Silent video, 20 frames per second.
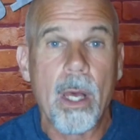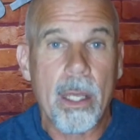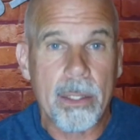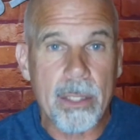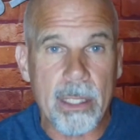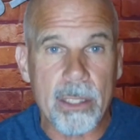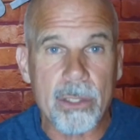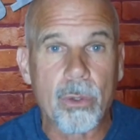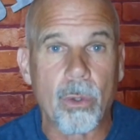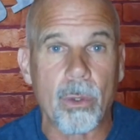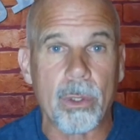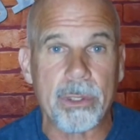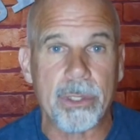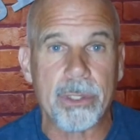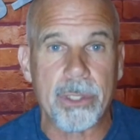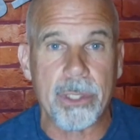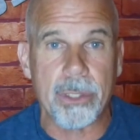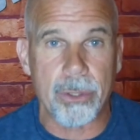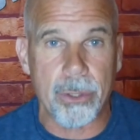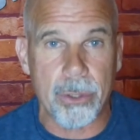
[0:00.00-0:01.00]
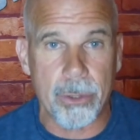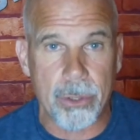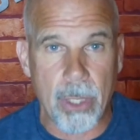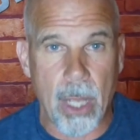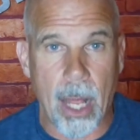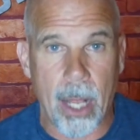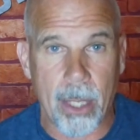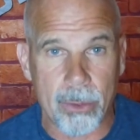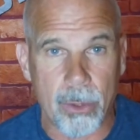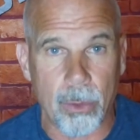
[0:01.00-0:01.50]
that is going to teach your
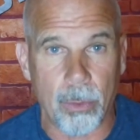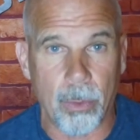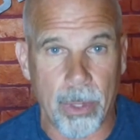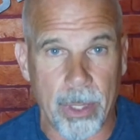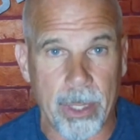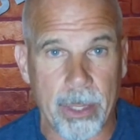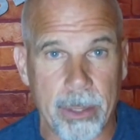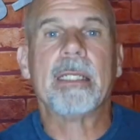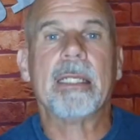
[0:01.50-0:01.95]
child to read.